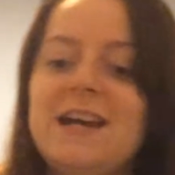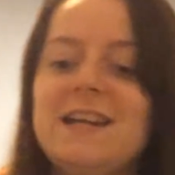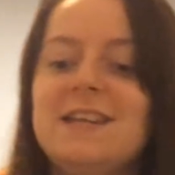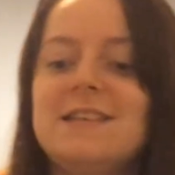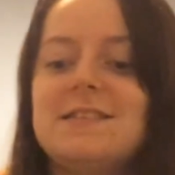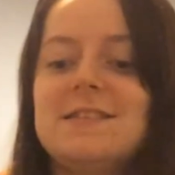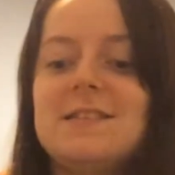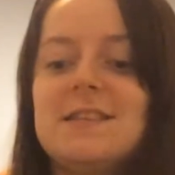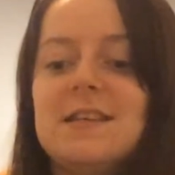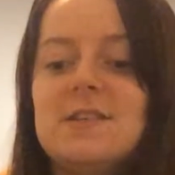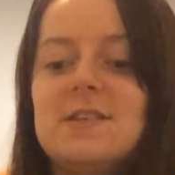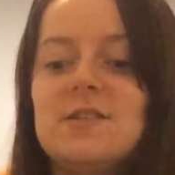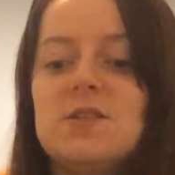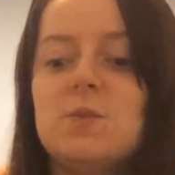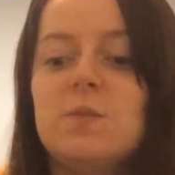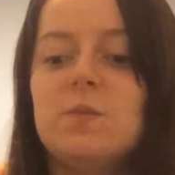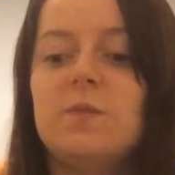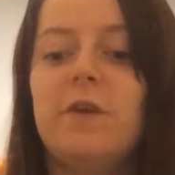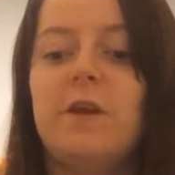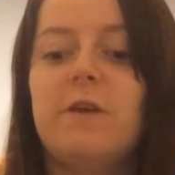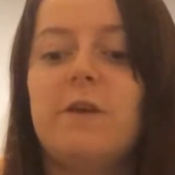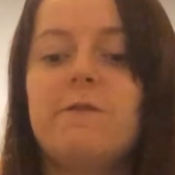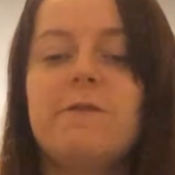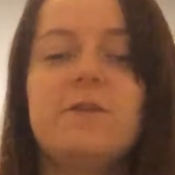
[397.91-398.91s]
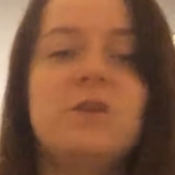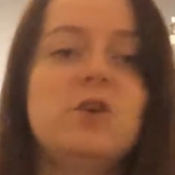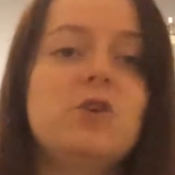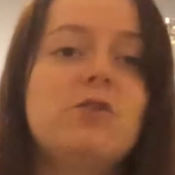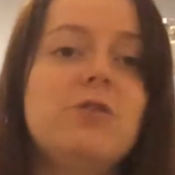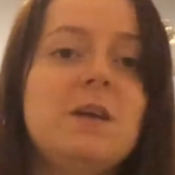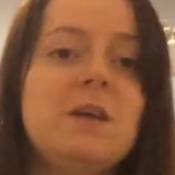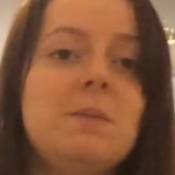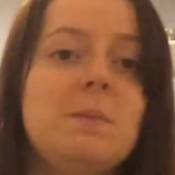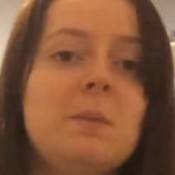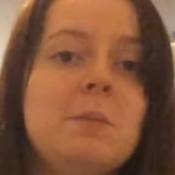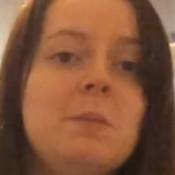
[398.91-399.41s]
And it says something for the
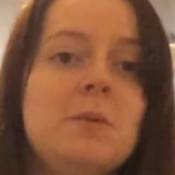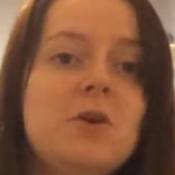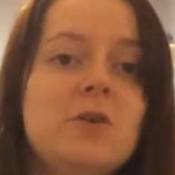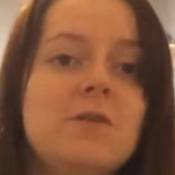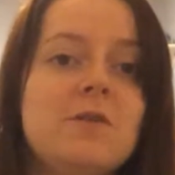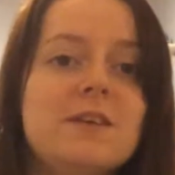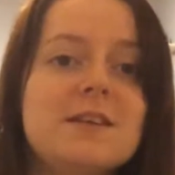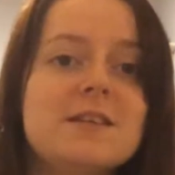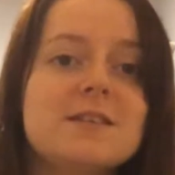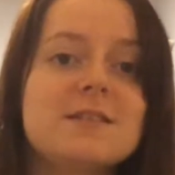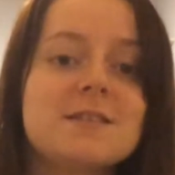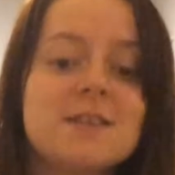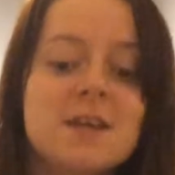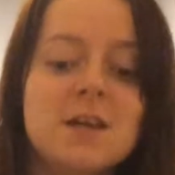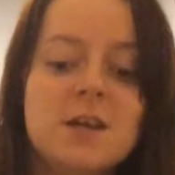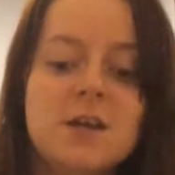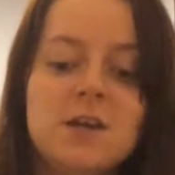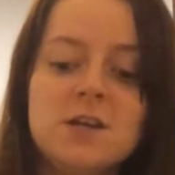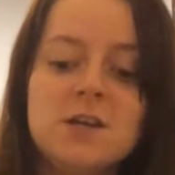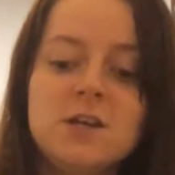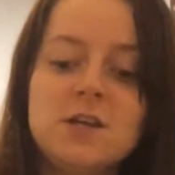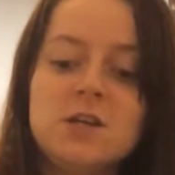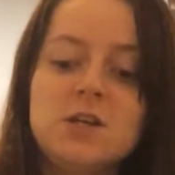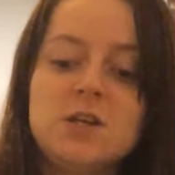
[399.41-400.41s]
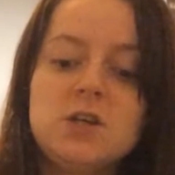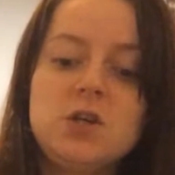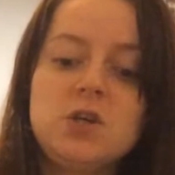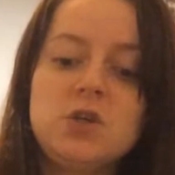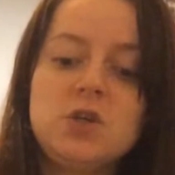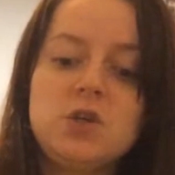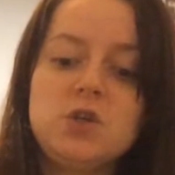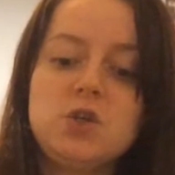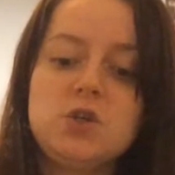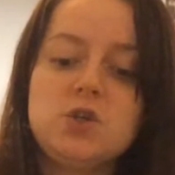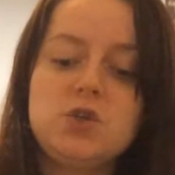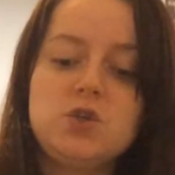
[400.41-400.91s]
creepy movies.
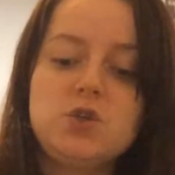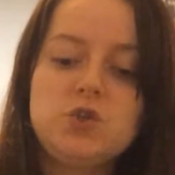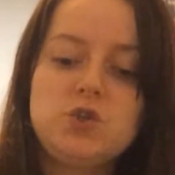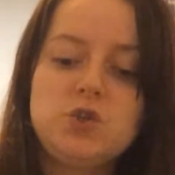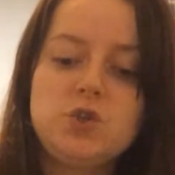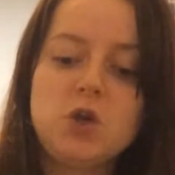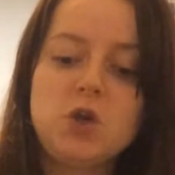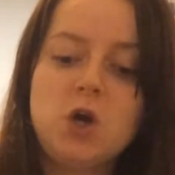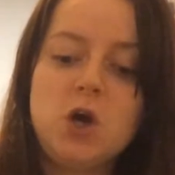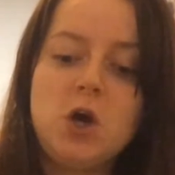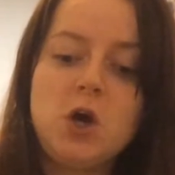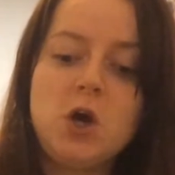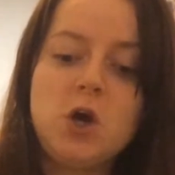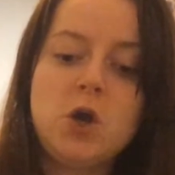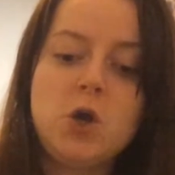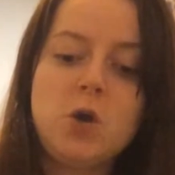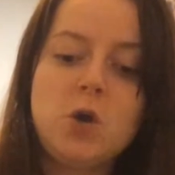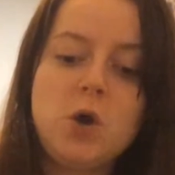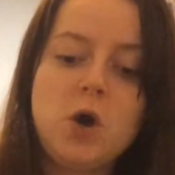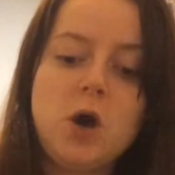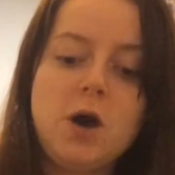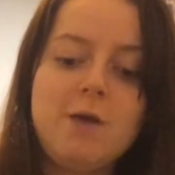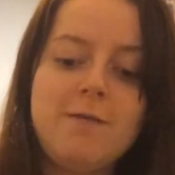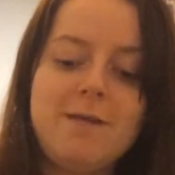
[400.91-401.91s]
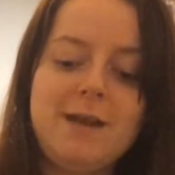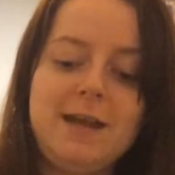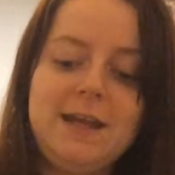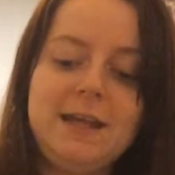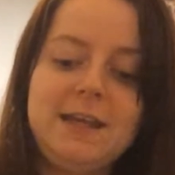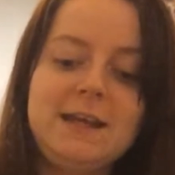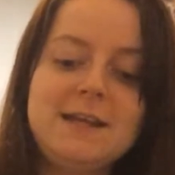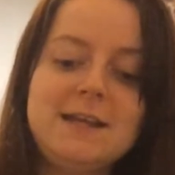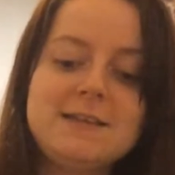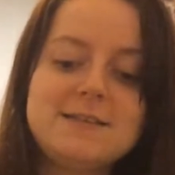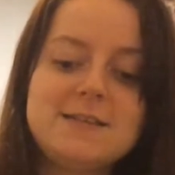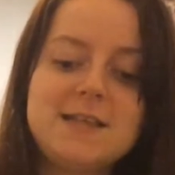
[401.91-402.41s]
So I
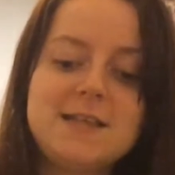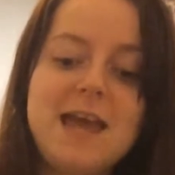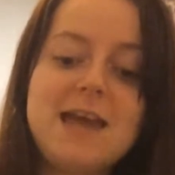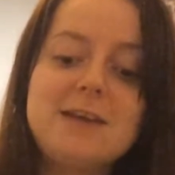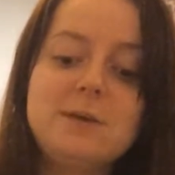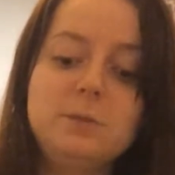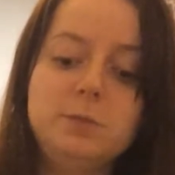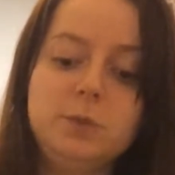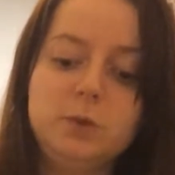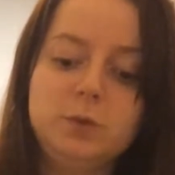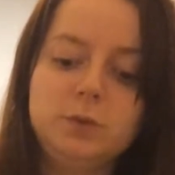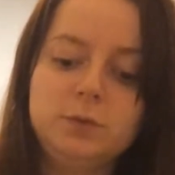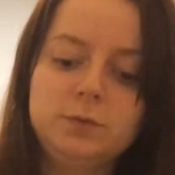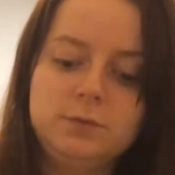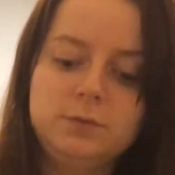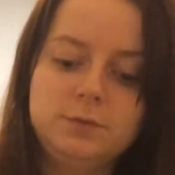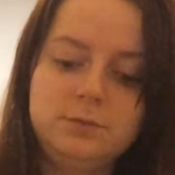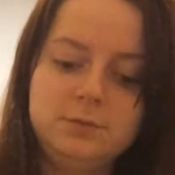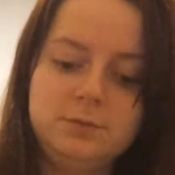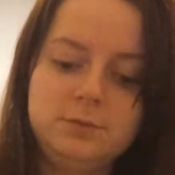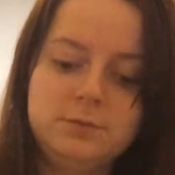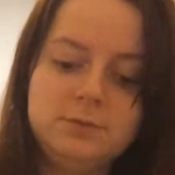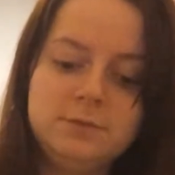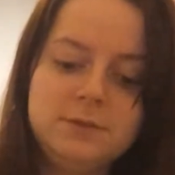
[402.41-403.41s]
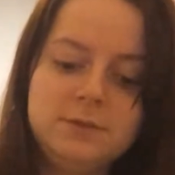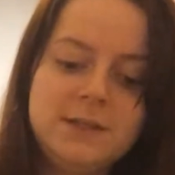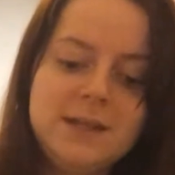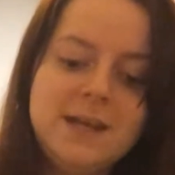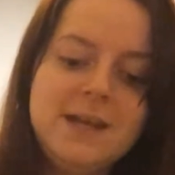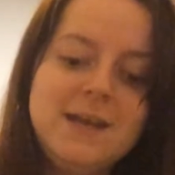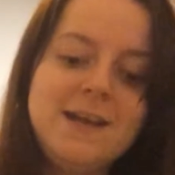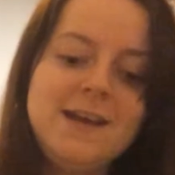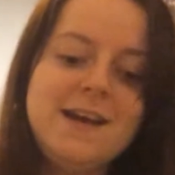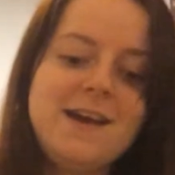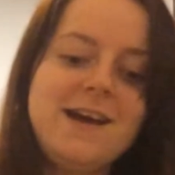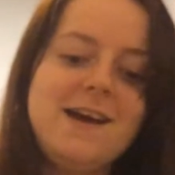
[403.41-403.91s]
reckon it's edible.
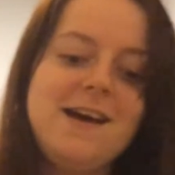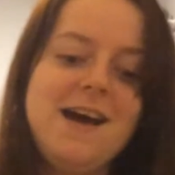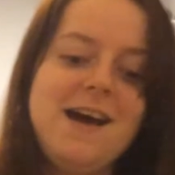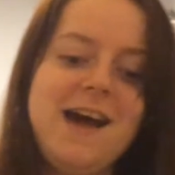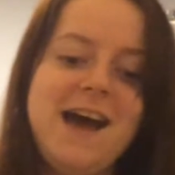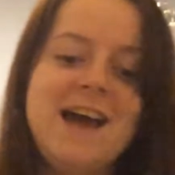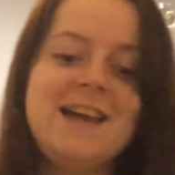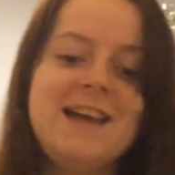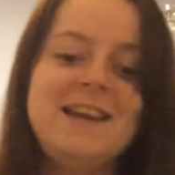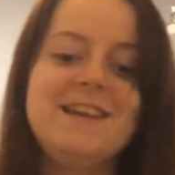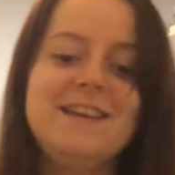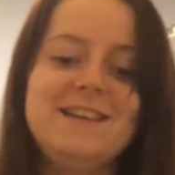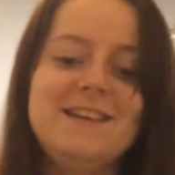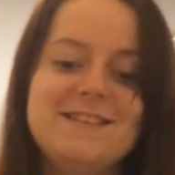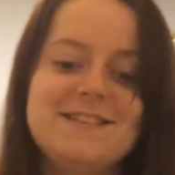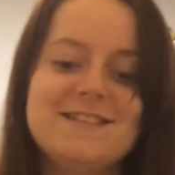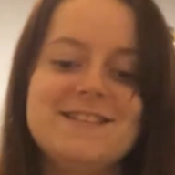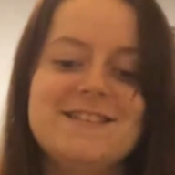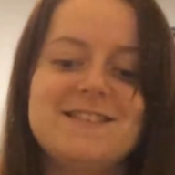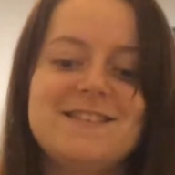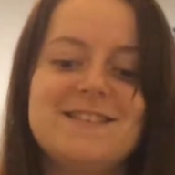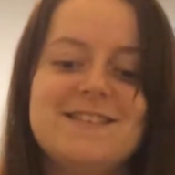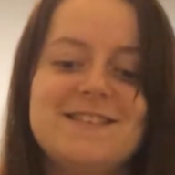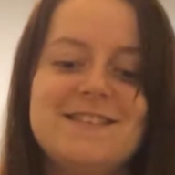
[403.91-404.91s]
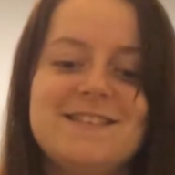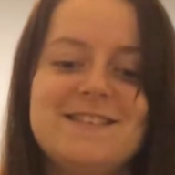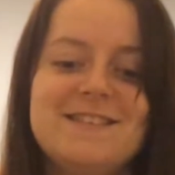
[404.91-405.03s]
And it is.